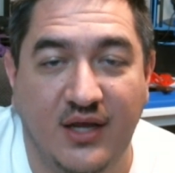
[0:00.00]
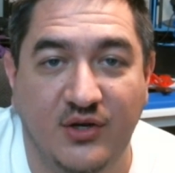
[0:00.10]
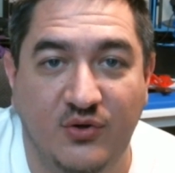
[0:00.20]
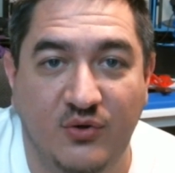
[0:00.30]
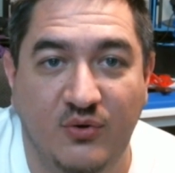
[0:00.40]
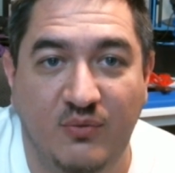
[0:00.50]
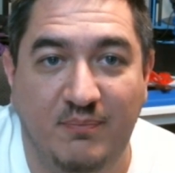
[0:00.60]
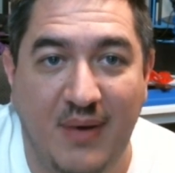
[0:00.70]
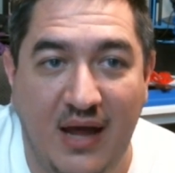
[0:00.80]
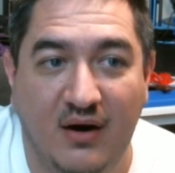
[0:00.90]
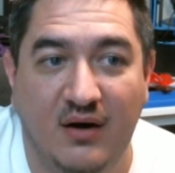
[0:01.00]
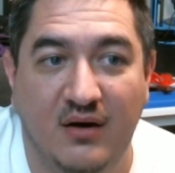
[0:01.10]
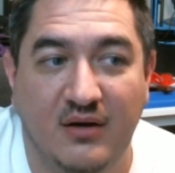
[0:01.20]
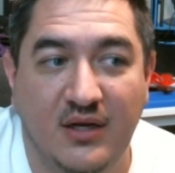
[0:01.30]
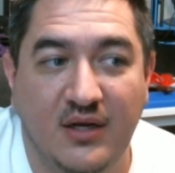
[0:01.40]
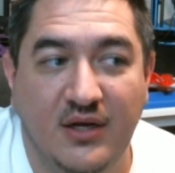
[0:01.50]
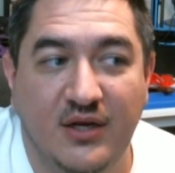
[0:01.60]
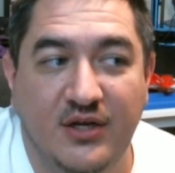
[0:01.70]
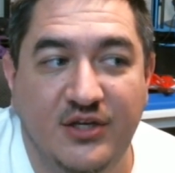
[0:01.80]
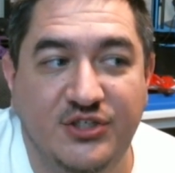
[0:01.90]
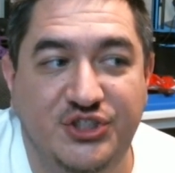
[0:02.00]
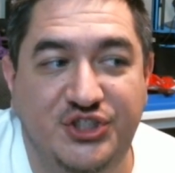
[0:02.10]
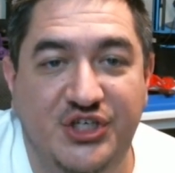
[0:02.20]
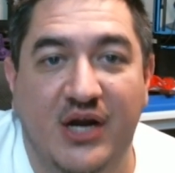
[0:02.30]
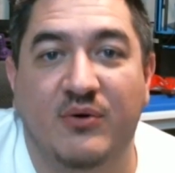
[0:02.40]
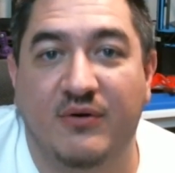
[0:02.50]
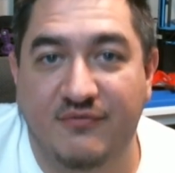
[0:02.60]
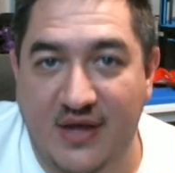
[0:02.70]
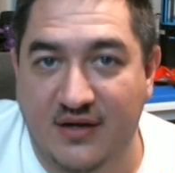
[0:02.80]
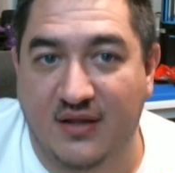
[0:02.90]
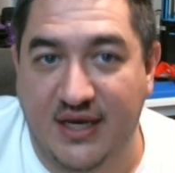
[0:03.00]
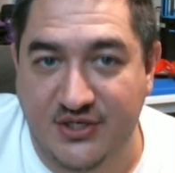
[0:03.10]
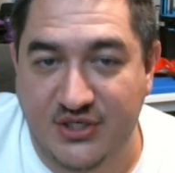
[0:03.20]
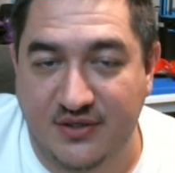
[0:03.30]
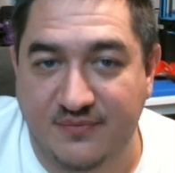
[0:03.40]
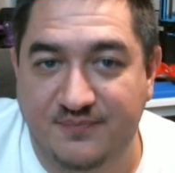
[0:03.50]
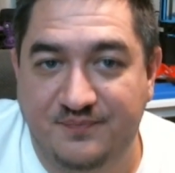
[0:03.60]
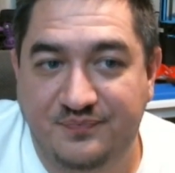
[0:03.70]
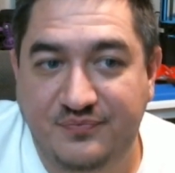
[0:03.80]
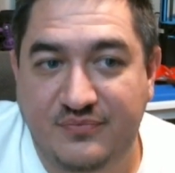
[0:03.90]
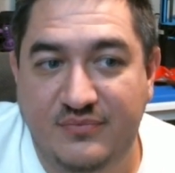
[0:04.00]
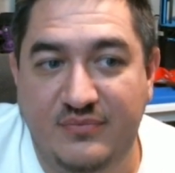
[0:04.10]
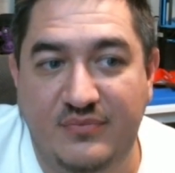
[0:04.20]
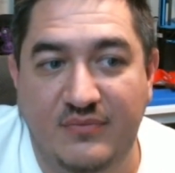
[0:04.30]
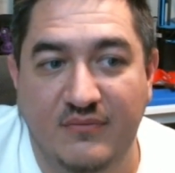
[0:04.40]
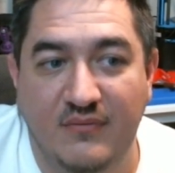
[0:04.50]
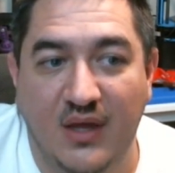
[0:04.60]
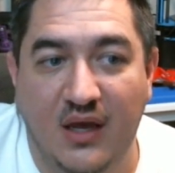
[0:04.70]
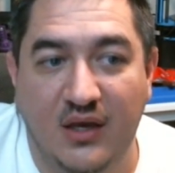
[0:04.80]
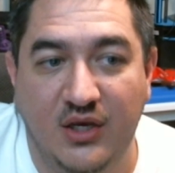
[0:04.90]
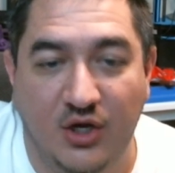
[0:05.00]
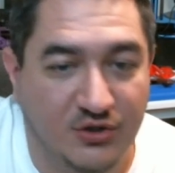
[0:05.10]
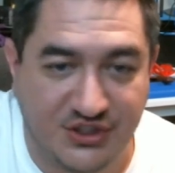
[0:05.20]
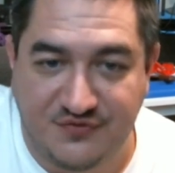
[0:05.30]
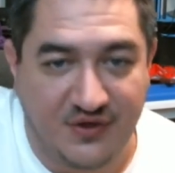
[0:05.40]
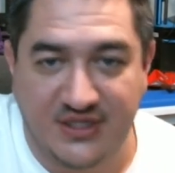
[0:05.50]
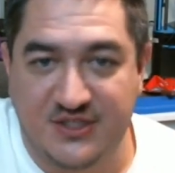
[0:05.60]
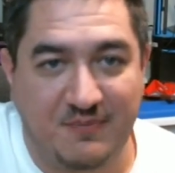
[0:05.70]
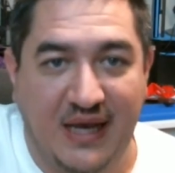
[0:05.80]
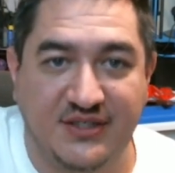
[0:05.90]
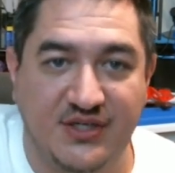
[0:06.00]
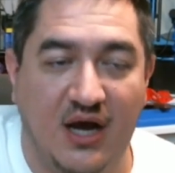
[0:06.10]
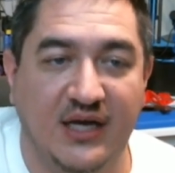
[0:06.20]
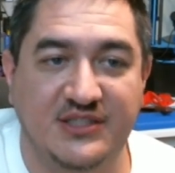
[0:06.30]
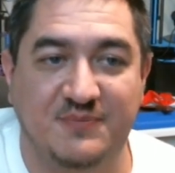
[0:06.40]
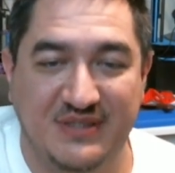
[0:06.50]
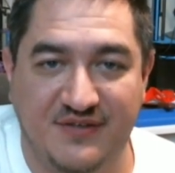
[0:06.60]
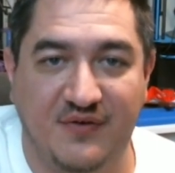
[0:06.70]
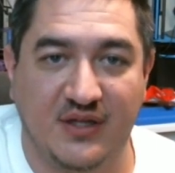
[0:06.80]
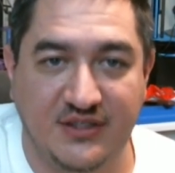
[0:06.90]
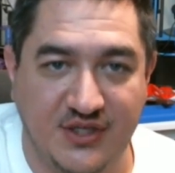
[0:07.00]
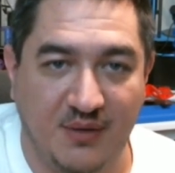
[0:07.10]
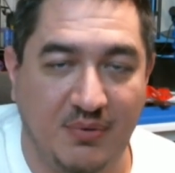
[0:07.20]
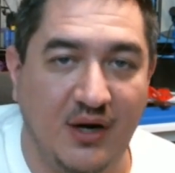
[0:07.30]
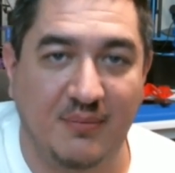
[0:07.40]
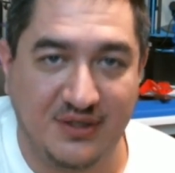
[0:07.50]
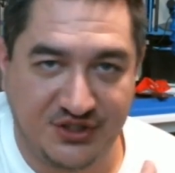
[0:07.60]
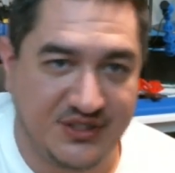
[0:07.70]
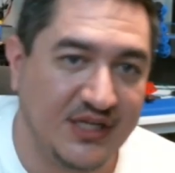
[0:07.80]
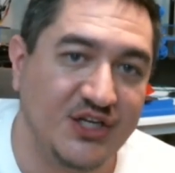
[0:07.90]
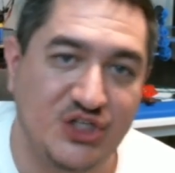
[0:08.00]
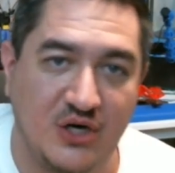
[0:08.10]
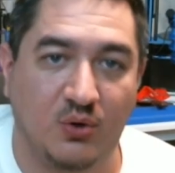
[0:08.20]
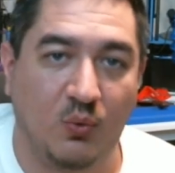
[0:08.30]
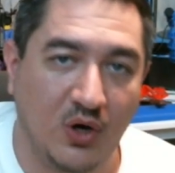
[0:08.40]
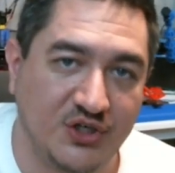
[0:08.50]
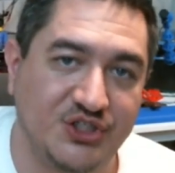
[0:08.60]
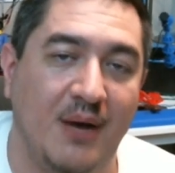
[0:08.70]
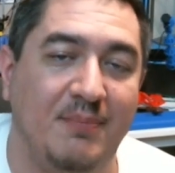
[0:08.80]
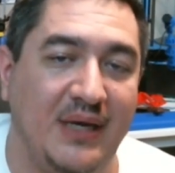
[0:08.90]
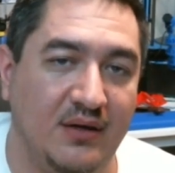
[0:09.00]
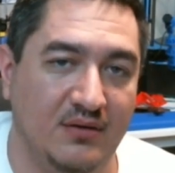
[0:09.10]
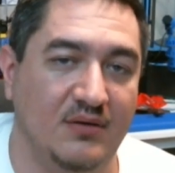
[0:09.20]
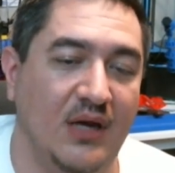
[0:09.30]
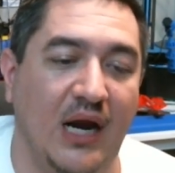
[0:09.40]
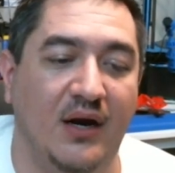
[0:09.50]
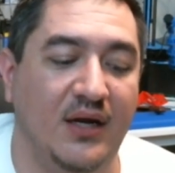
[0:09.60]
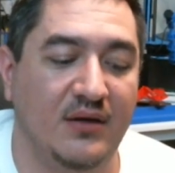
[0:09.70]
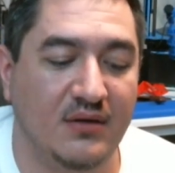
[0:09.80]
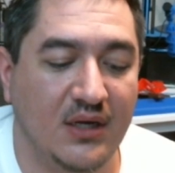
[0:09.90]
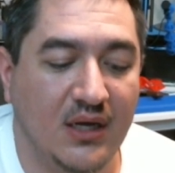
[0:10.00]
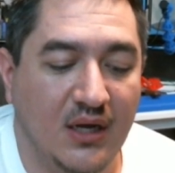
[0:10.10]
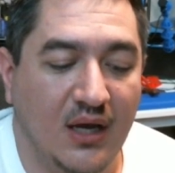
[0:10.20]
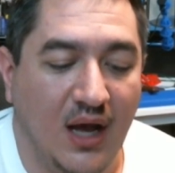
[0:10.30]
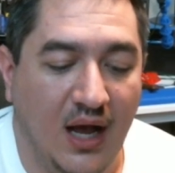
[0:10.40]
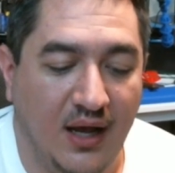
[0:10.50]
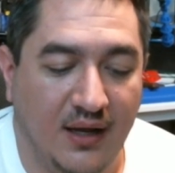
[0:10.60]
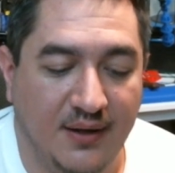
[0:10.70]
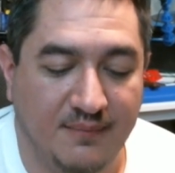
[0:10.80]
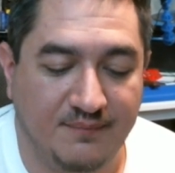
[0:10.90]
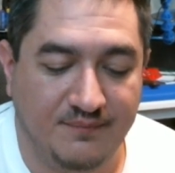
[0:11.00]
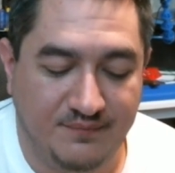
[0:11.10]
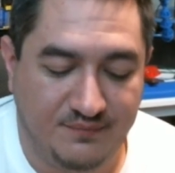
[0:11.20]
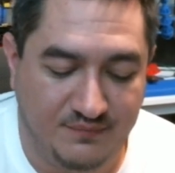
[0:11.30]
can do better general ventilation, you know, just for the space, not specifically to the printer, but just in the general workshopping area, then